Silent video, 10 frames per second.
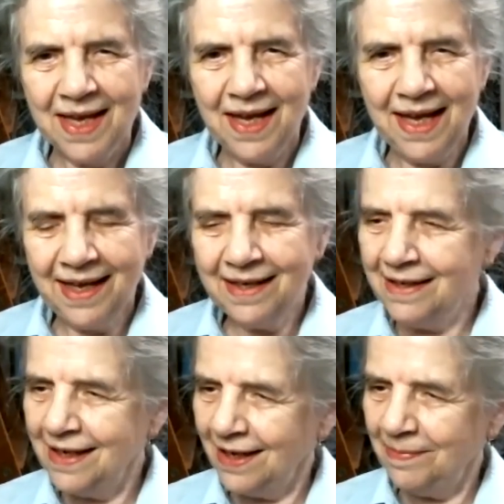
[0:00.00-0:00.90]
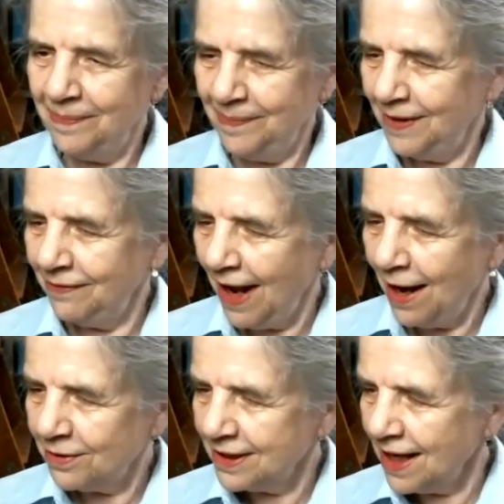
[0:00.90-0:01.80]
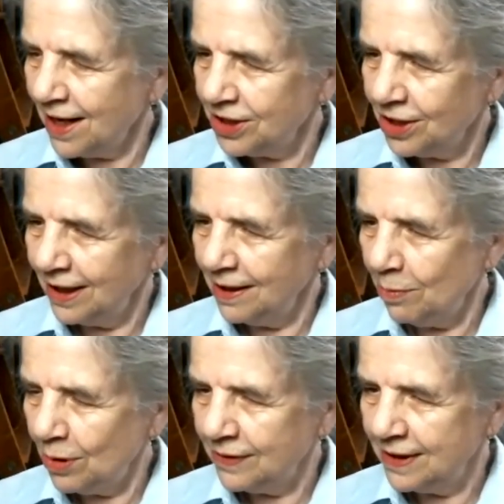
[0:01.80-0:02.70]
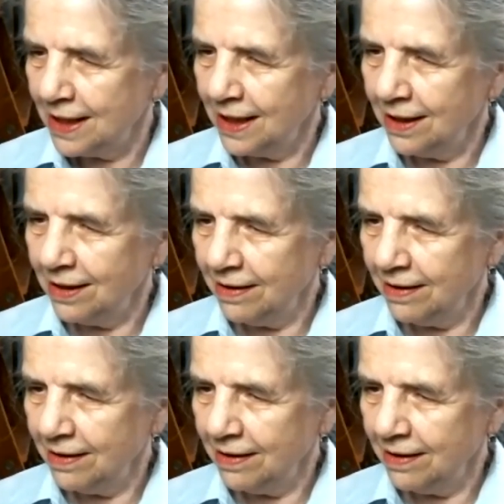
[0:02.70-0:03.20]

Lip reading: And the flowers actually mostly